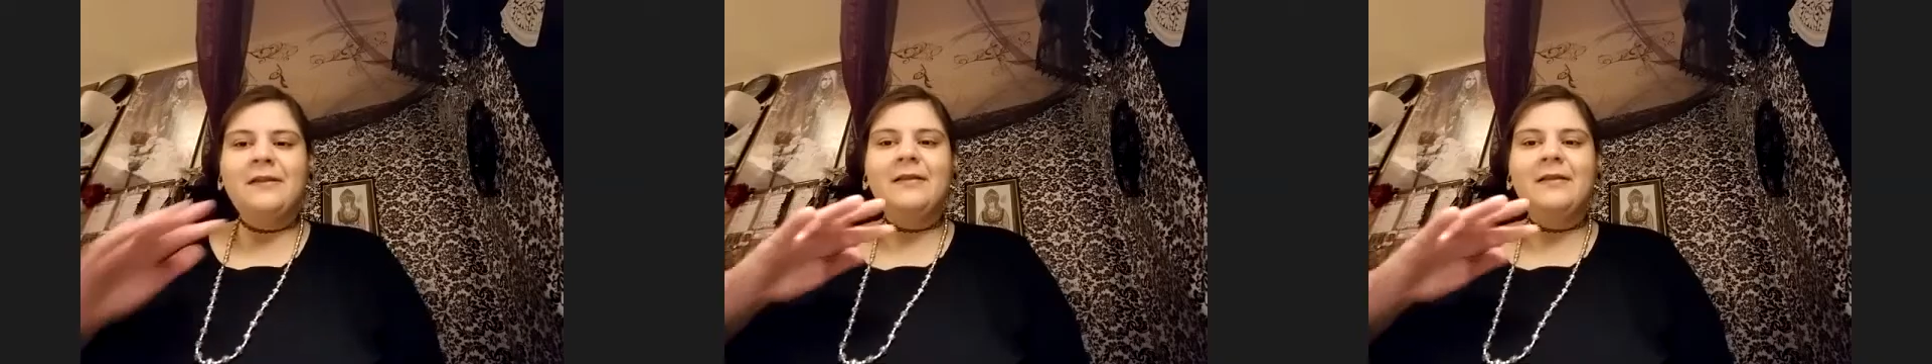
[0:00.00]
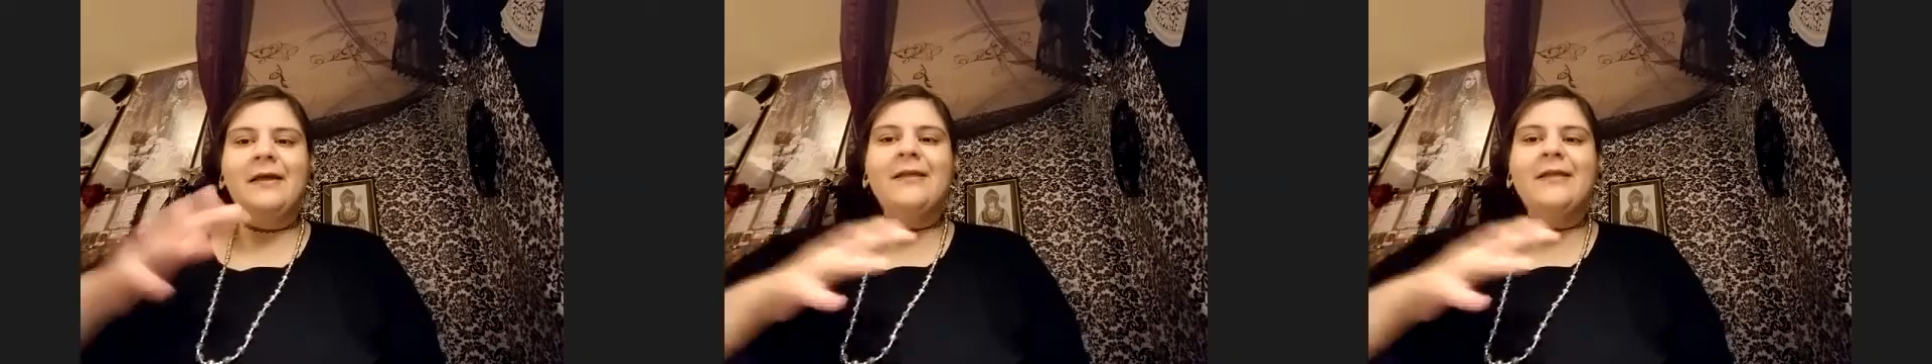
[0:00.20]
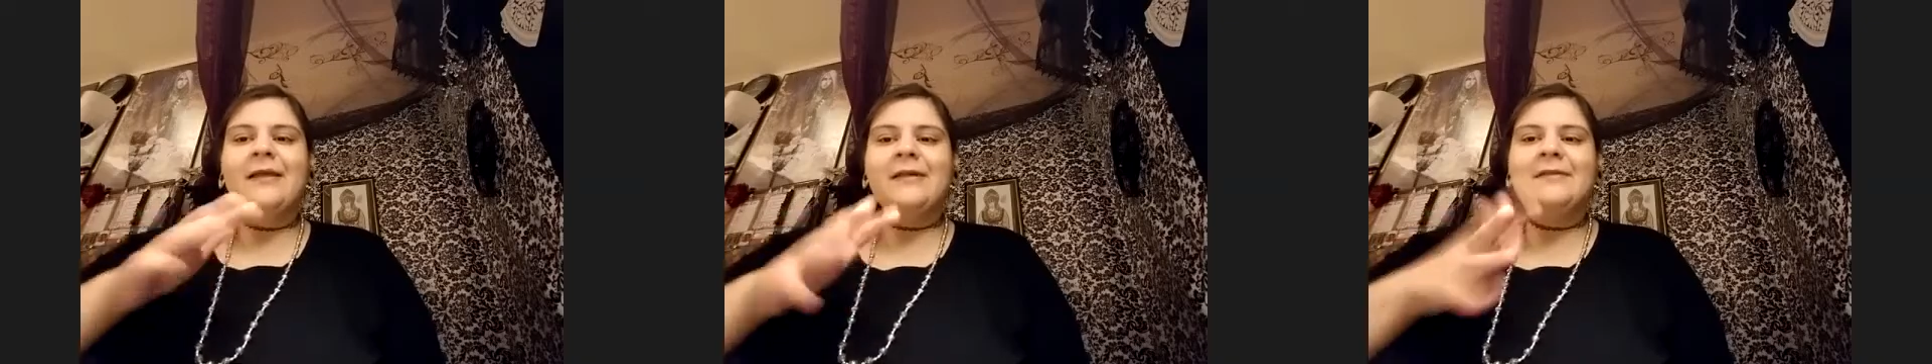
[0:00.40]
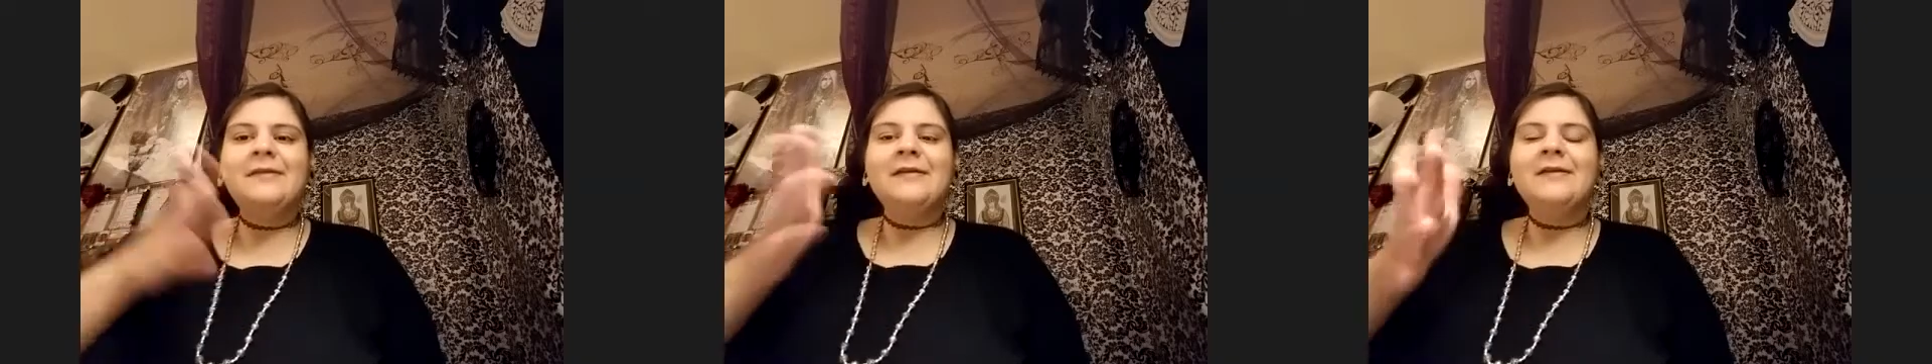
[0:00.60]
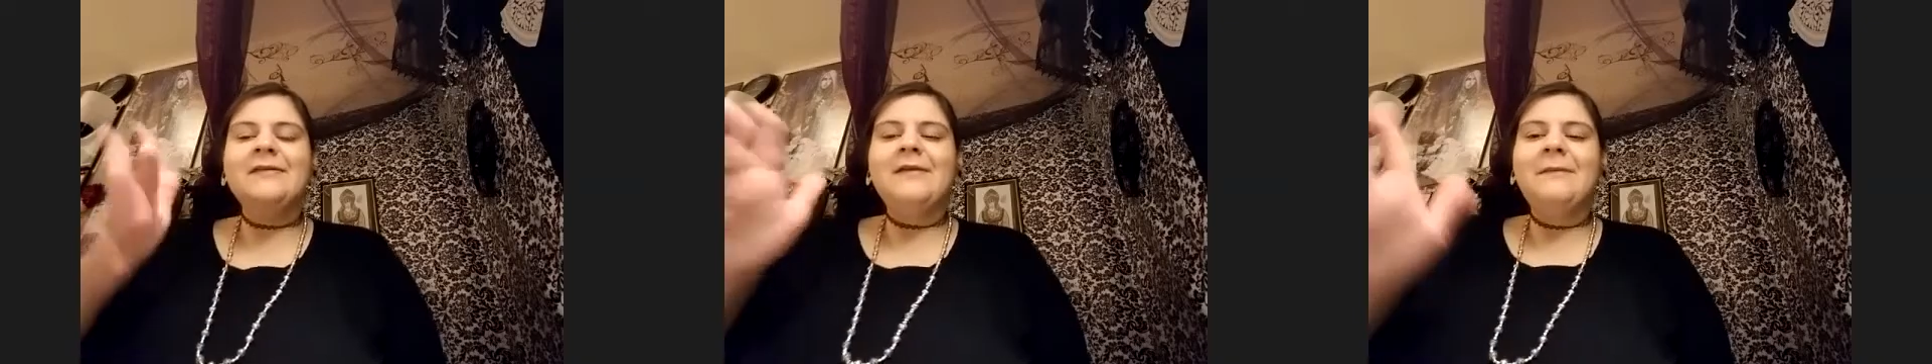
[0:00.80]
That's
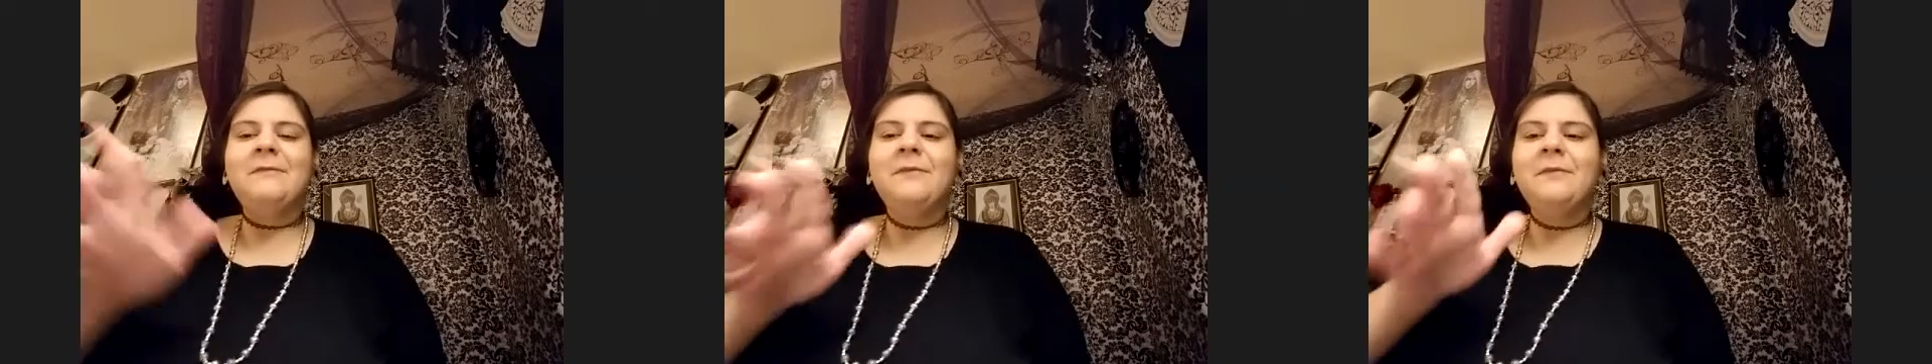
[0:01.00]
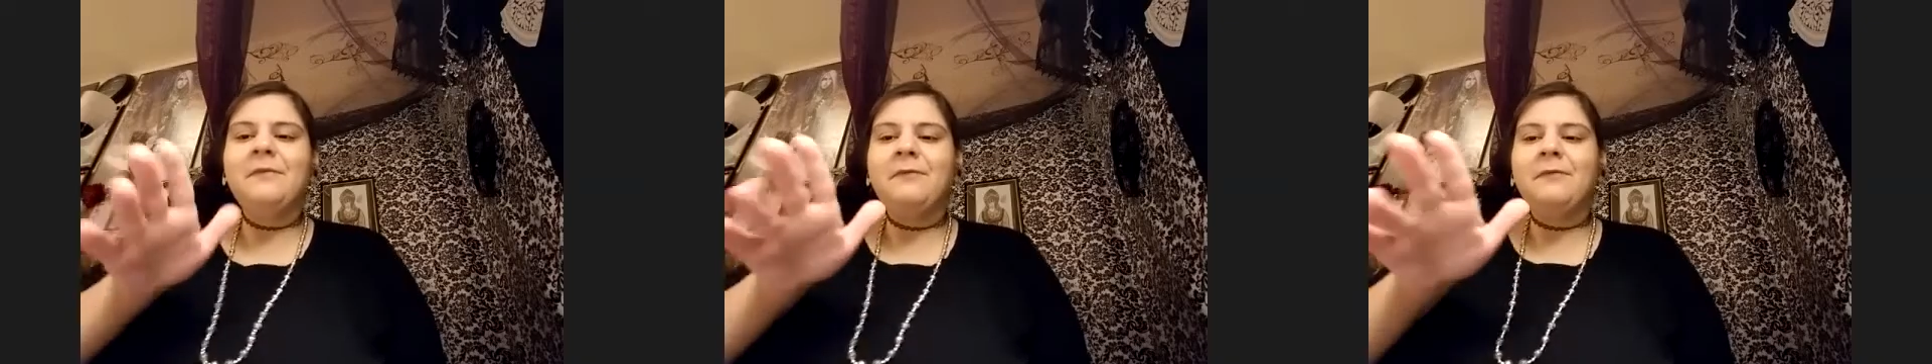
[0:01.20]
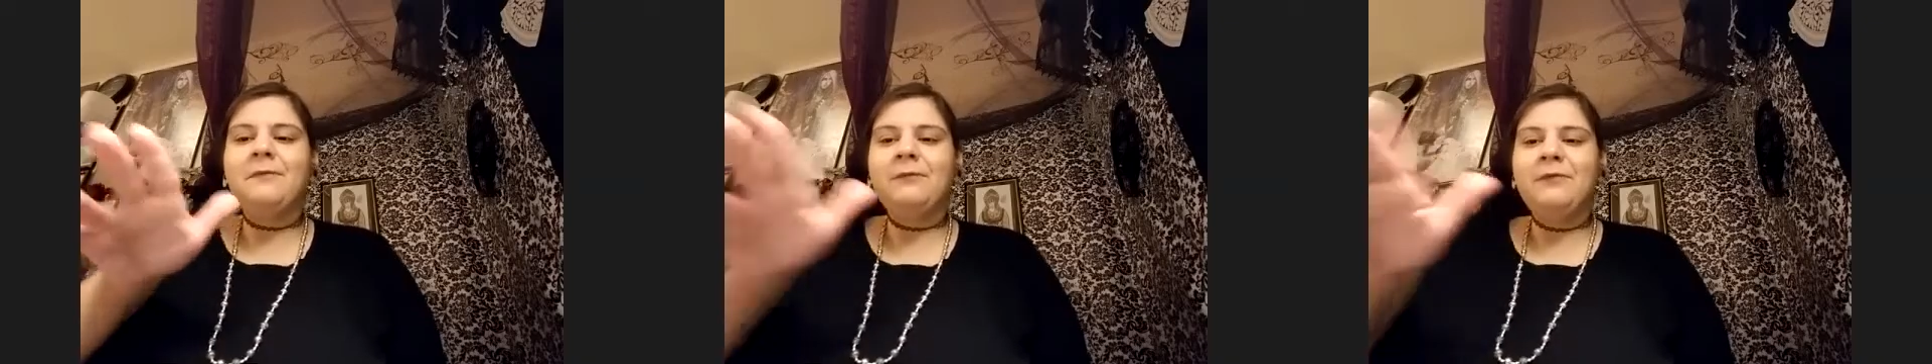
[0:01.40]
an acceptable